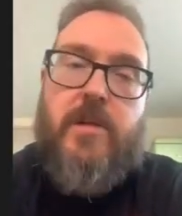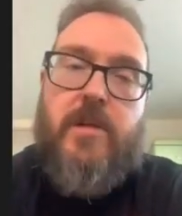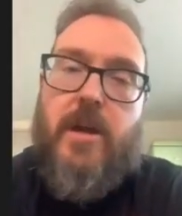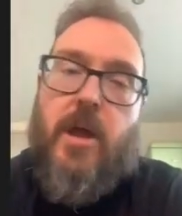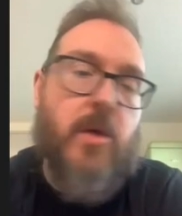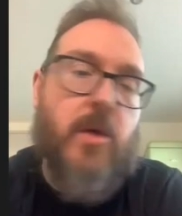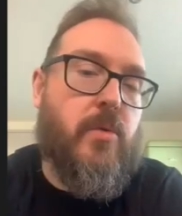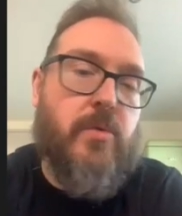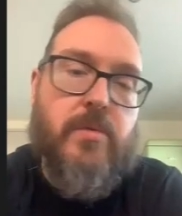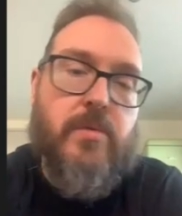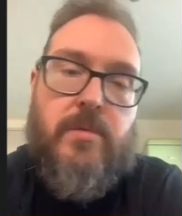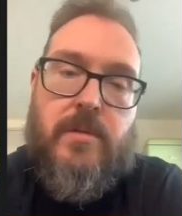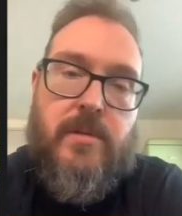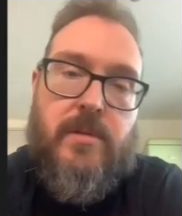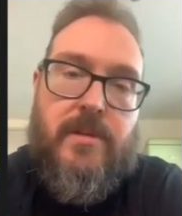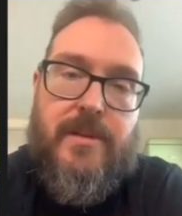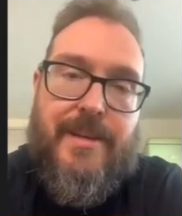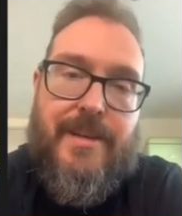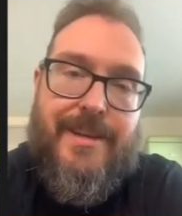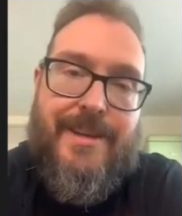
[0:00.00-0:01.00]
alone,
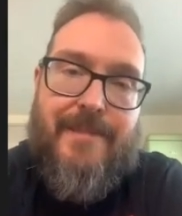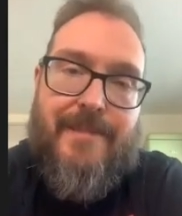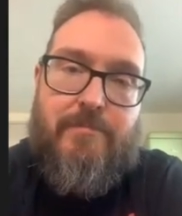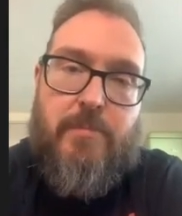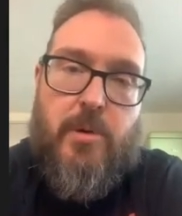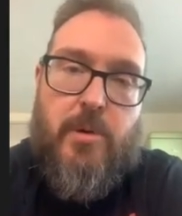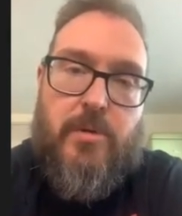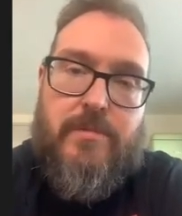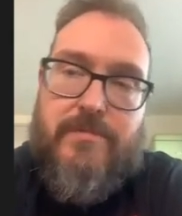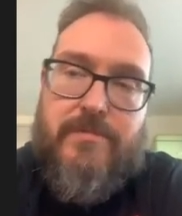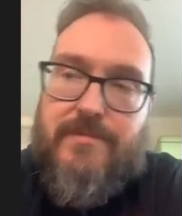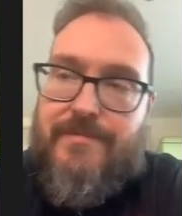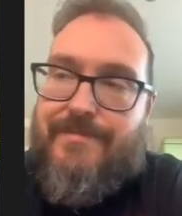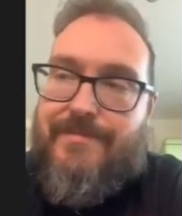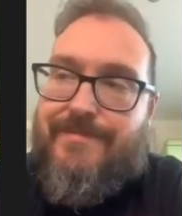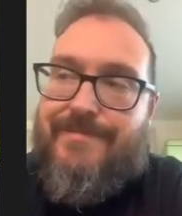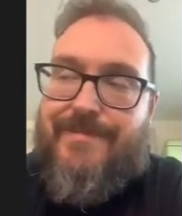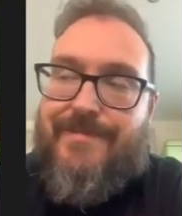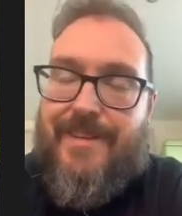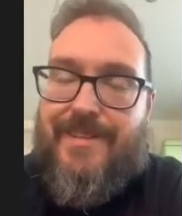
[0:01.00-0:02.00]
but
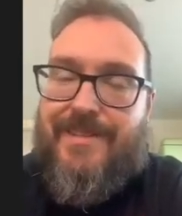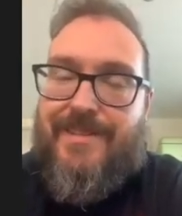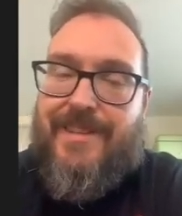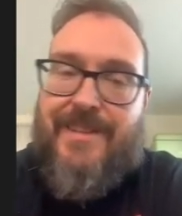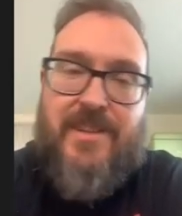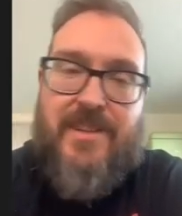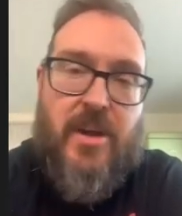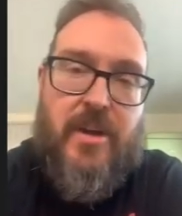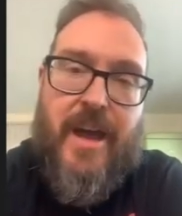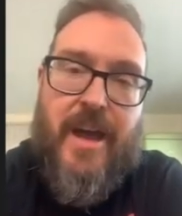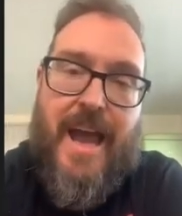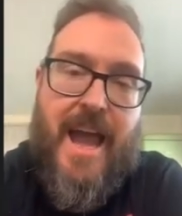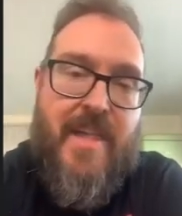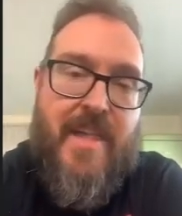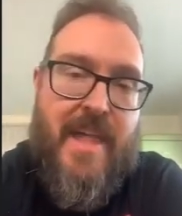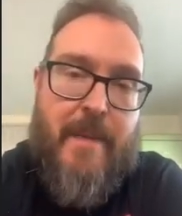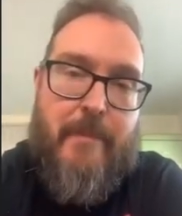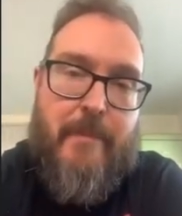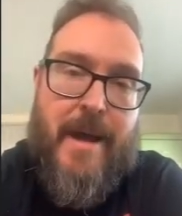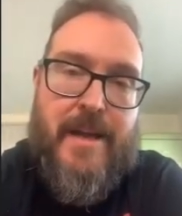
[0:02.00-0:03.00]
I don't know how
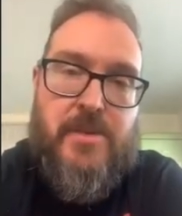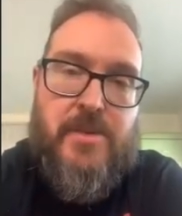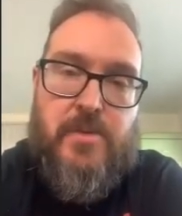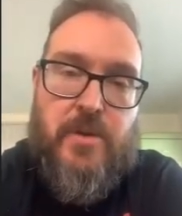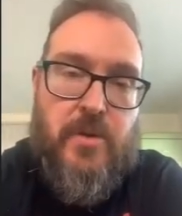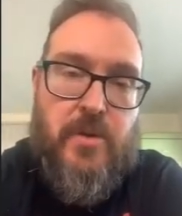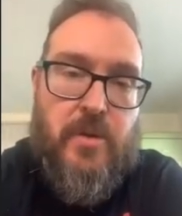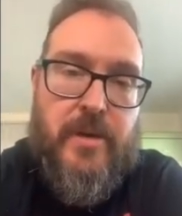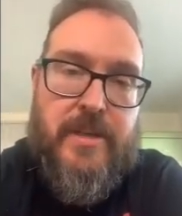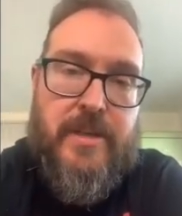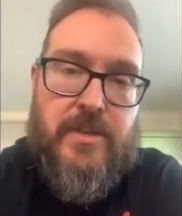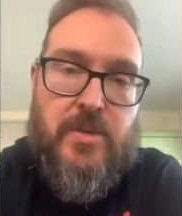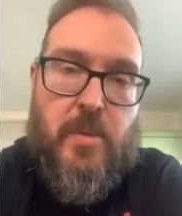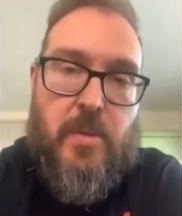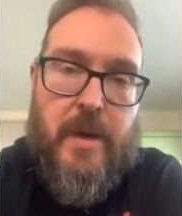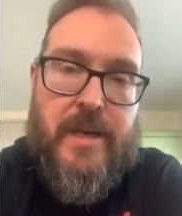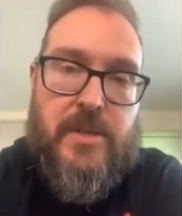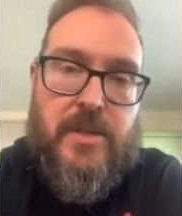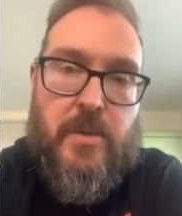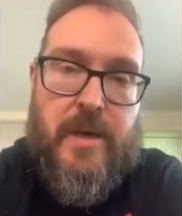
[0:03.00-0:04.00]
that match would look in
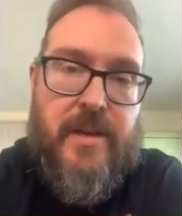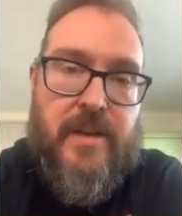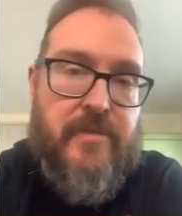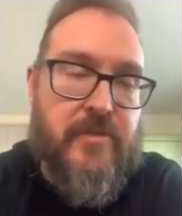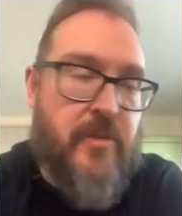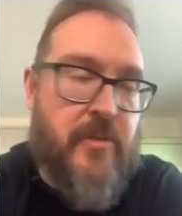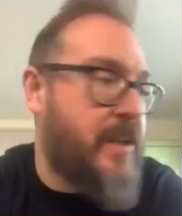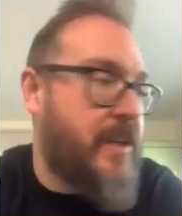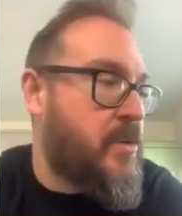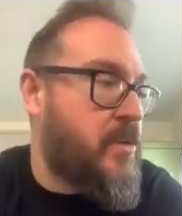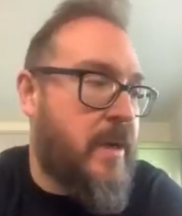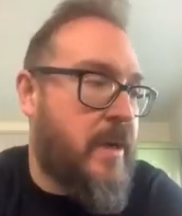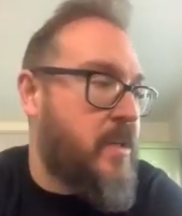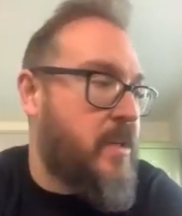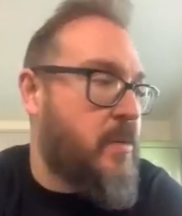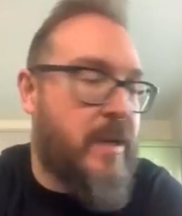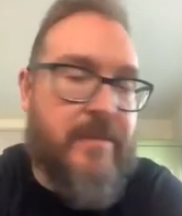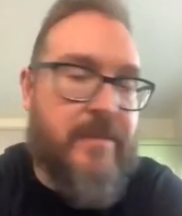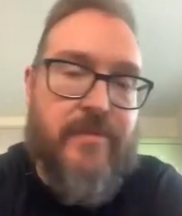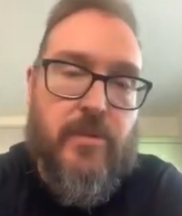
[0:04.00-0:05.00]
2023,
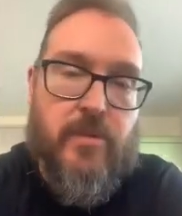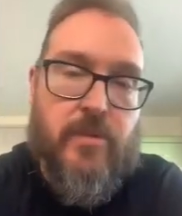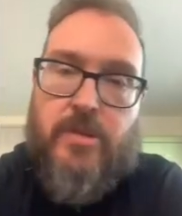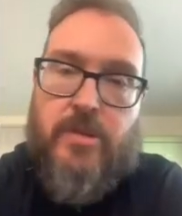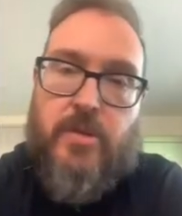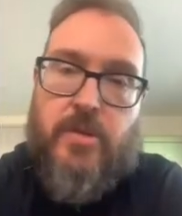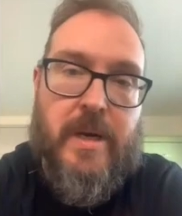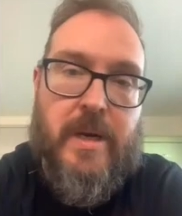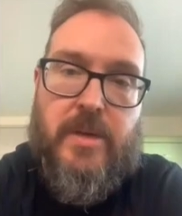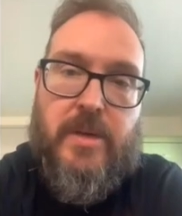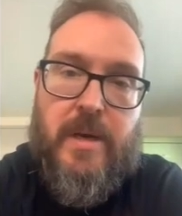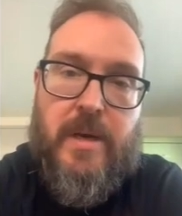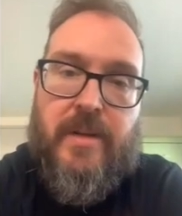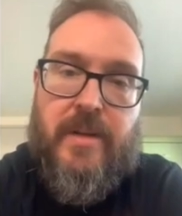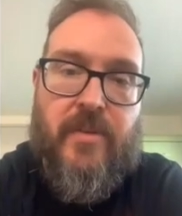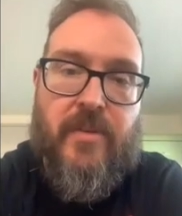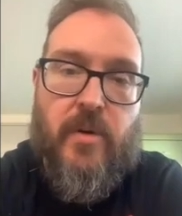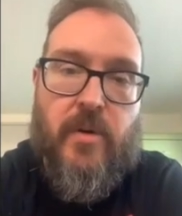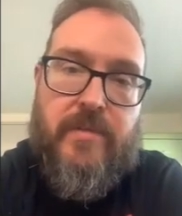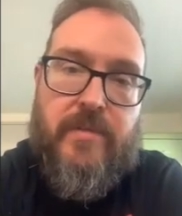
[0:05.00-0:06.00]
2024,
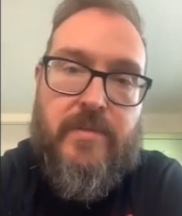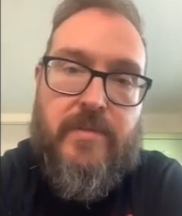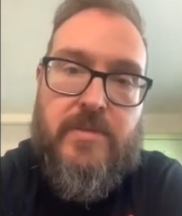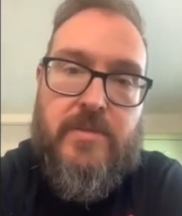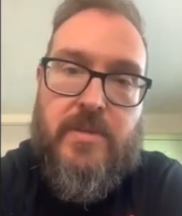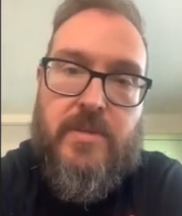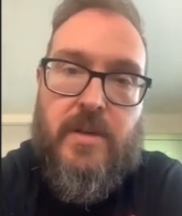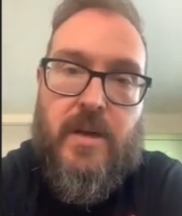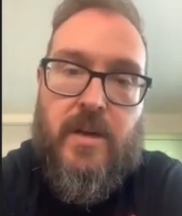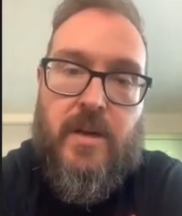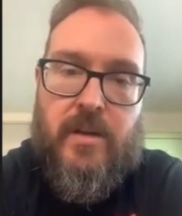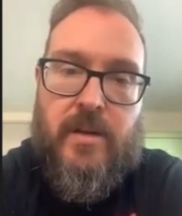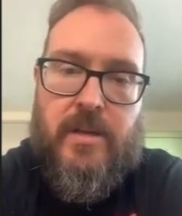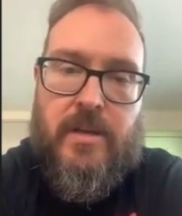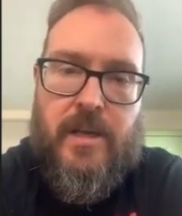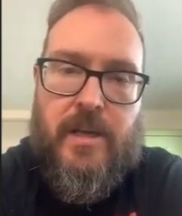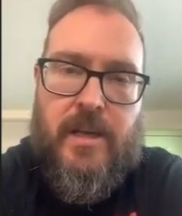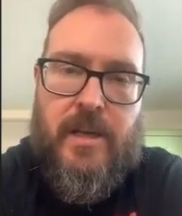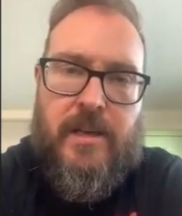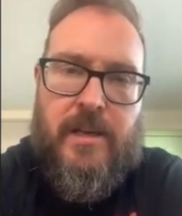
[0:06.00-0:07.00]
2025 because like
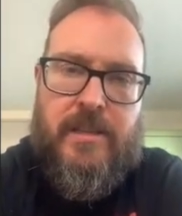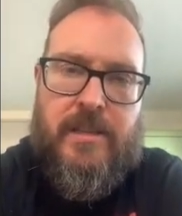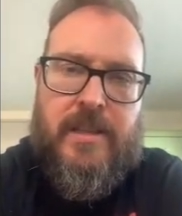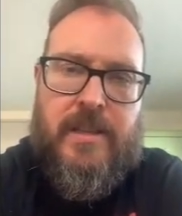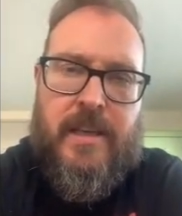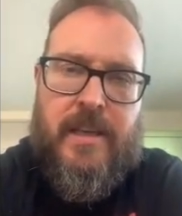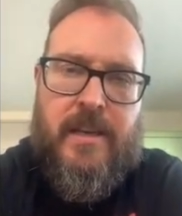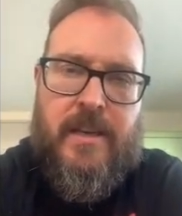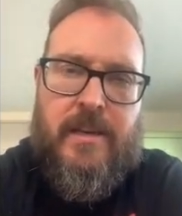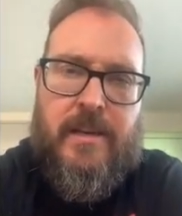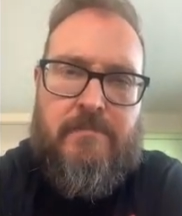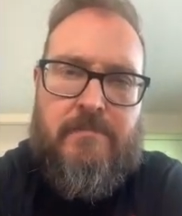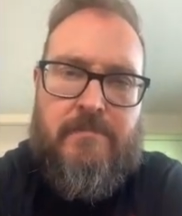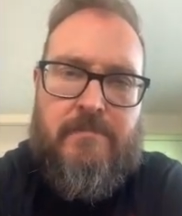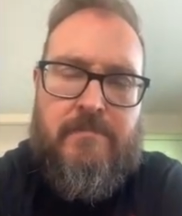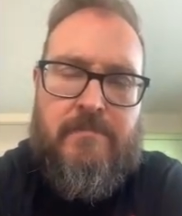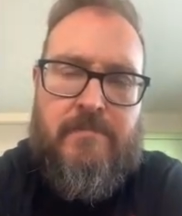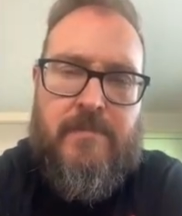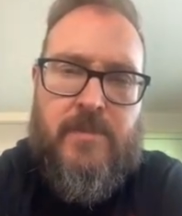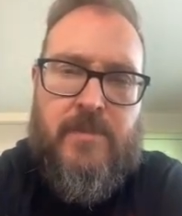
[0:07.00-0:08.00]
see,
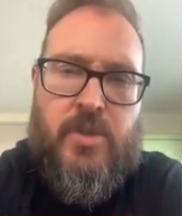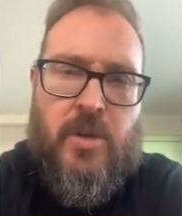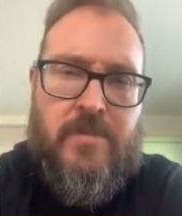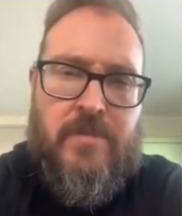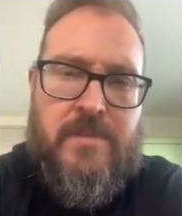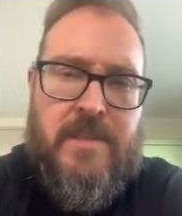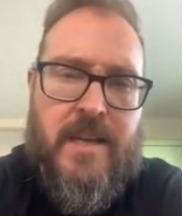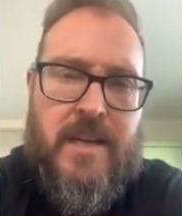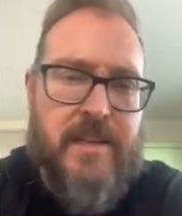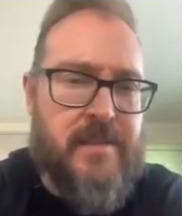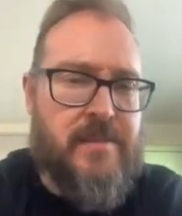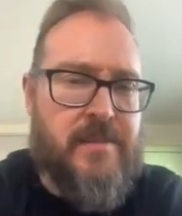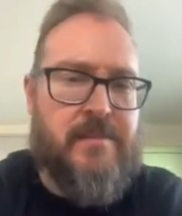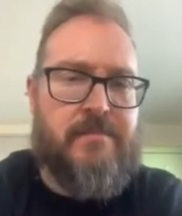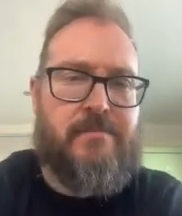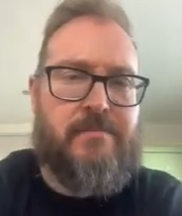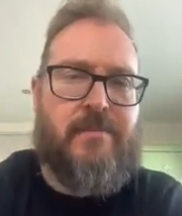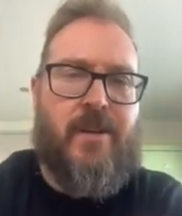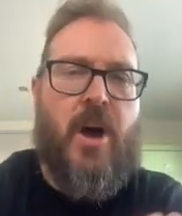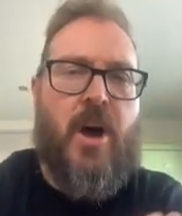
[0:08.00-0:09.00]
John's had
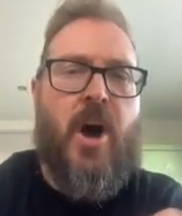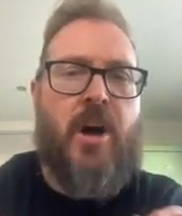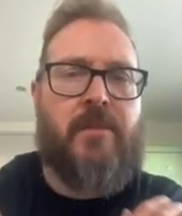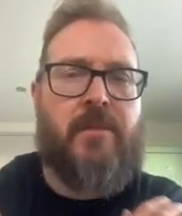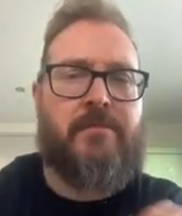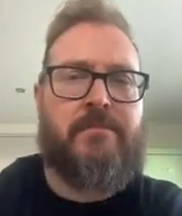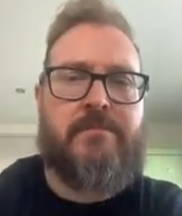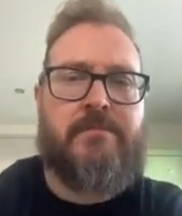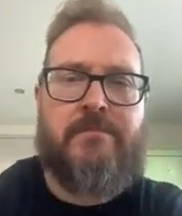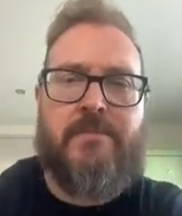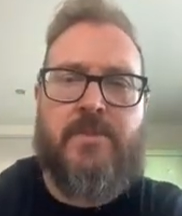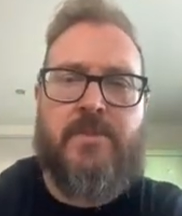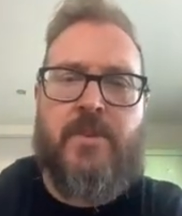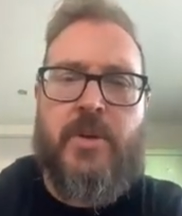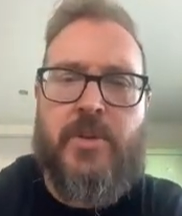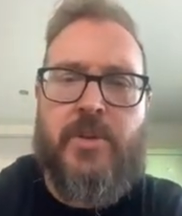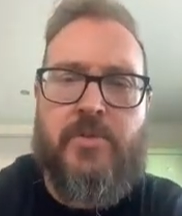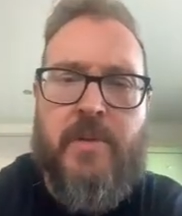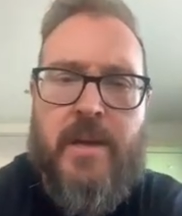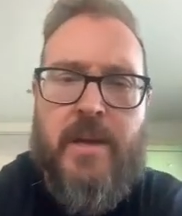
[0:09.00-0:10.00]
arm
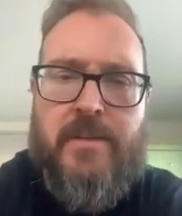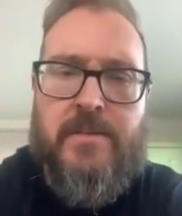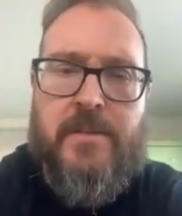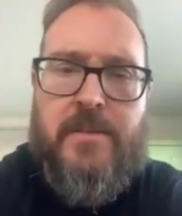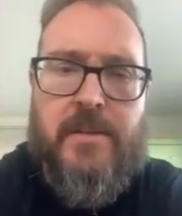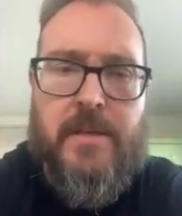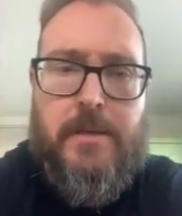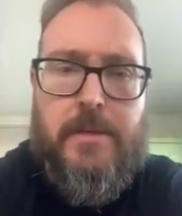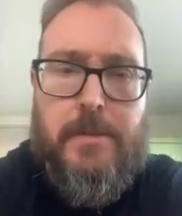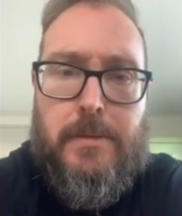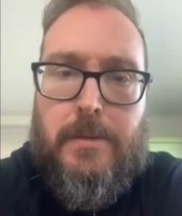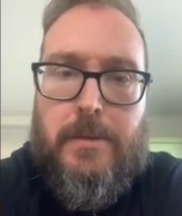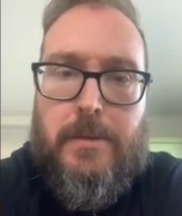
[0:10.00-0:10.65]
surgery, hasn't he?